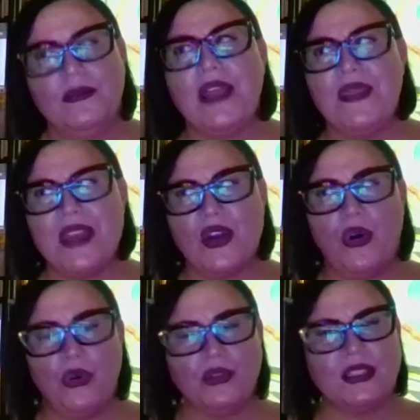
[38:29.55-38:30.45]
and then
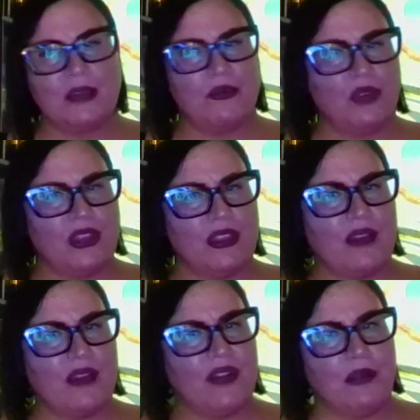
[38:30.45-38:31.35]
holding them within
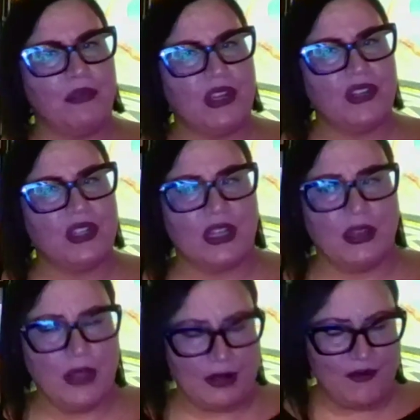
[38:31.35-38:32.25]
that vibration
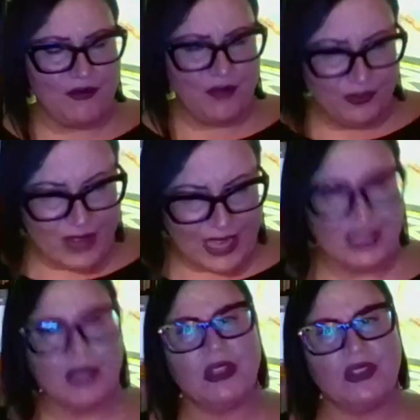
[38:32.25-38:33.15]
and
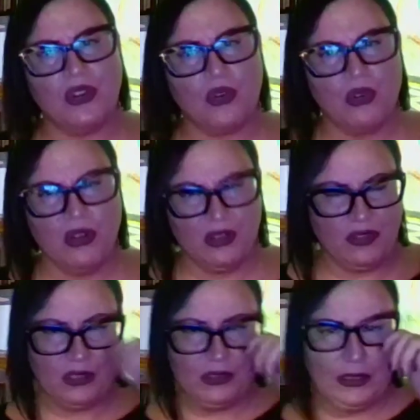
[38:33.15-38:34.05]
inviting them into your auric
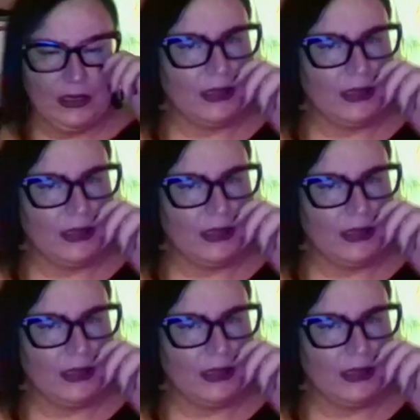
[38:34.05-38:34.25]
field